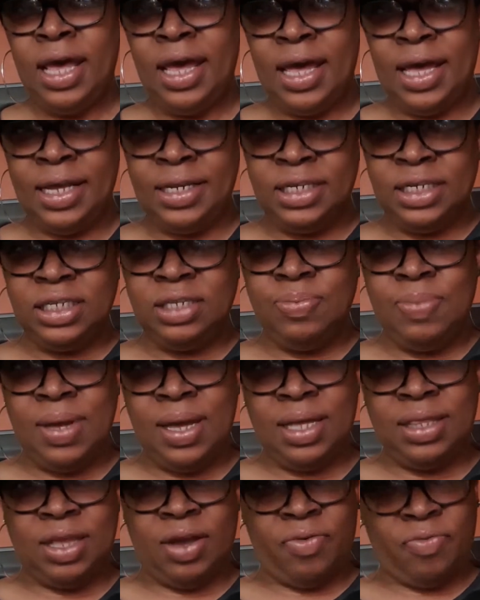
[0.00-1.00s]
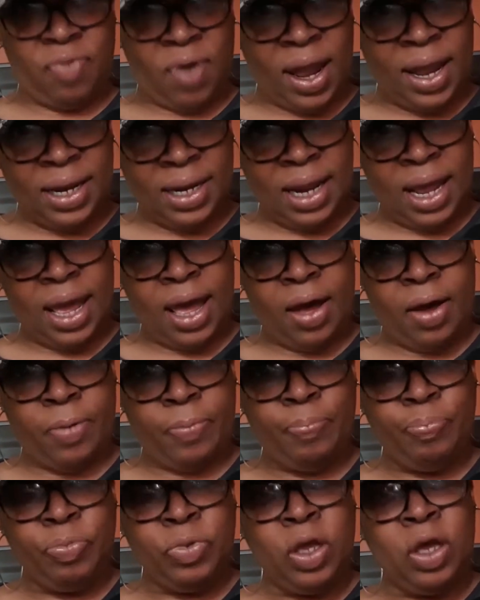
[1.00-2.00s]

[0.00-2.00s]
It just means that right now